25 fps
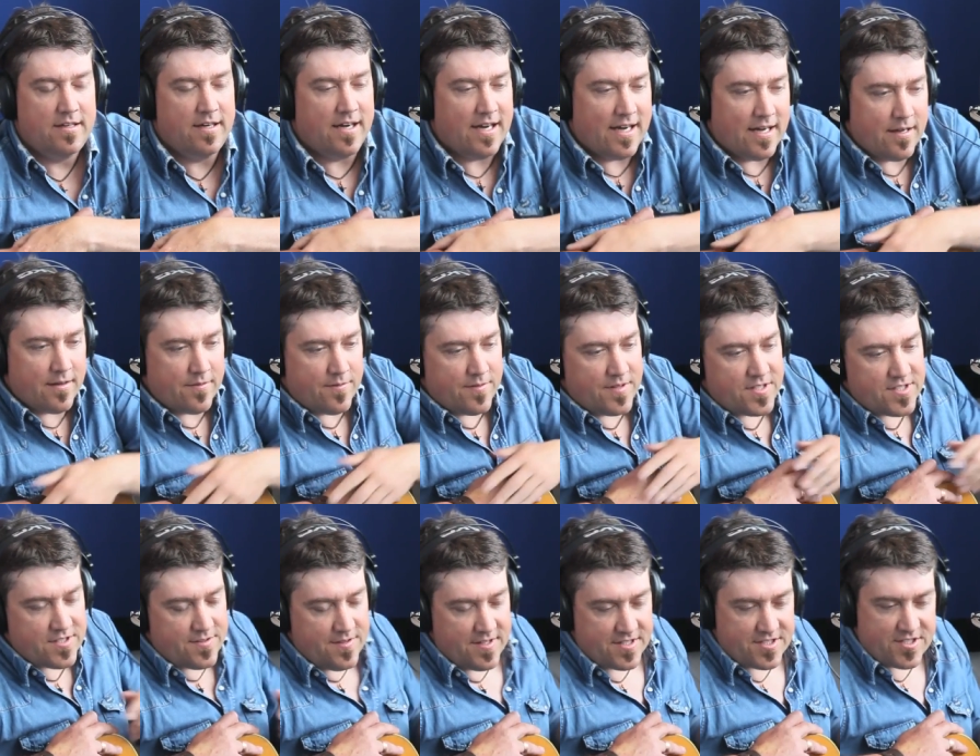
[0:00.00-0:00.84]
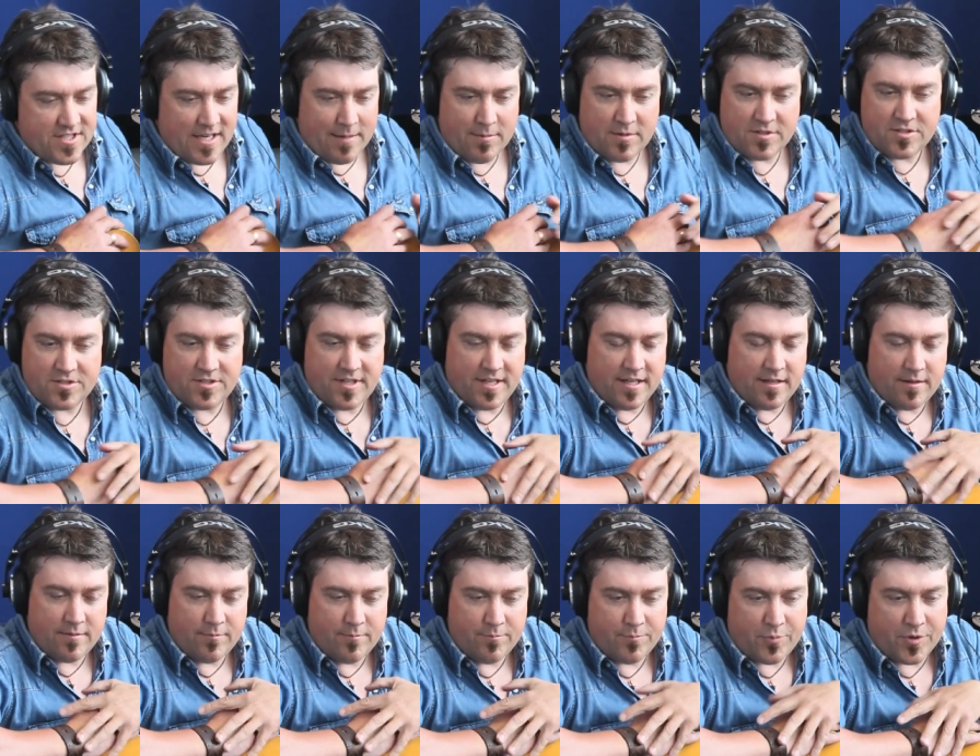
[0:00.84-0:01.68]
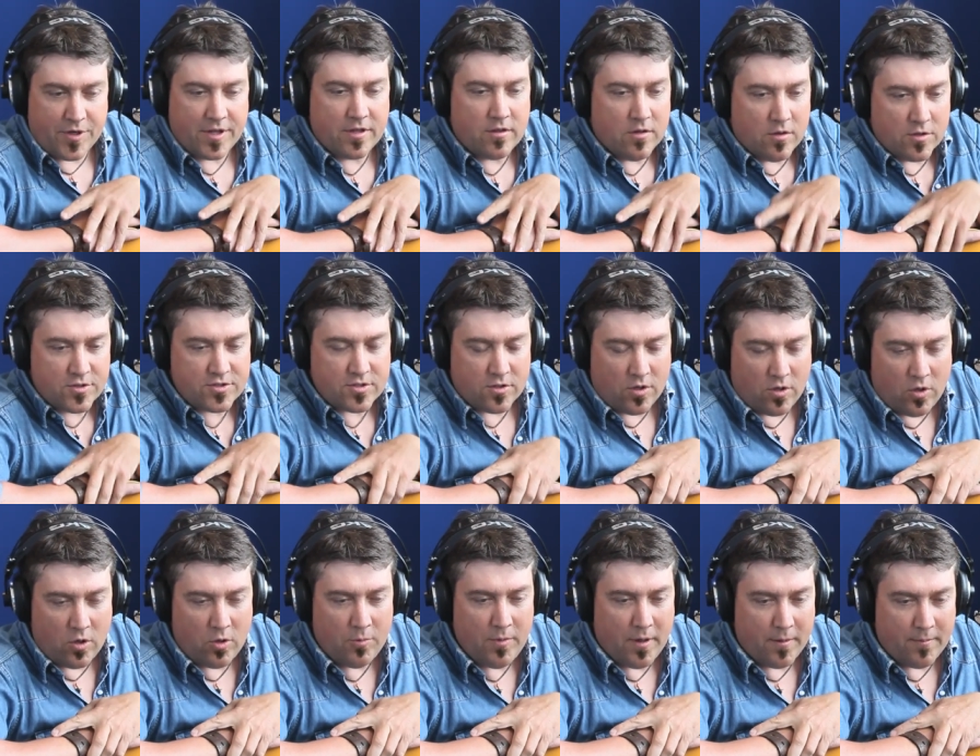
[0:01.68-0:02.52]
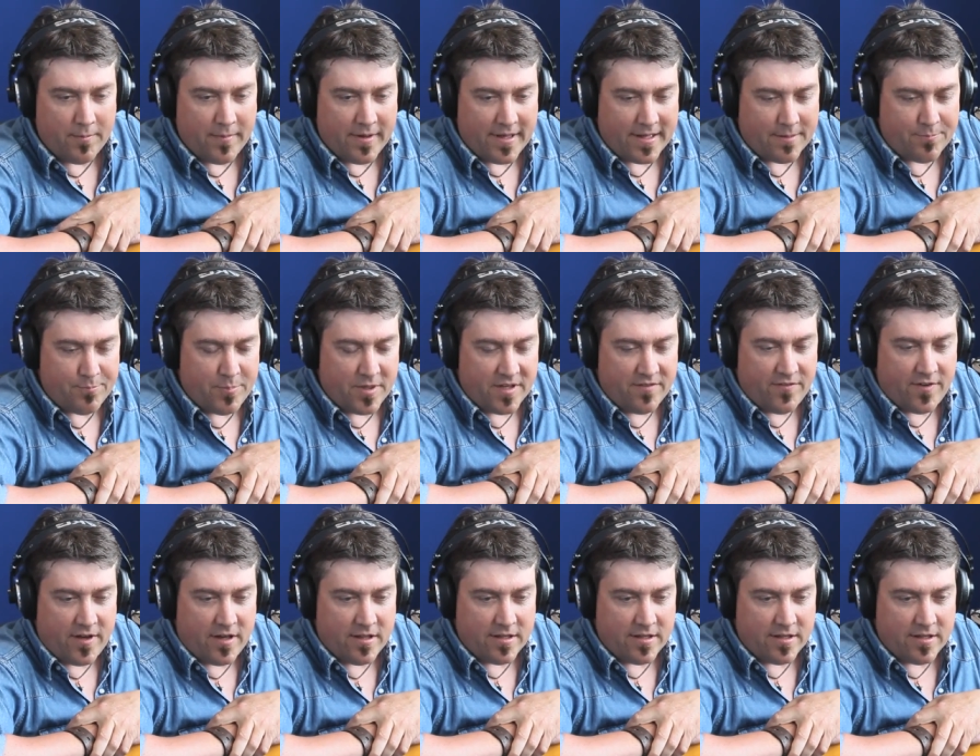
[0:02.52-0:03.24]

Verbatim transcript: Uh, this, this summer, staying pretty close to home. I'm at Big Valley.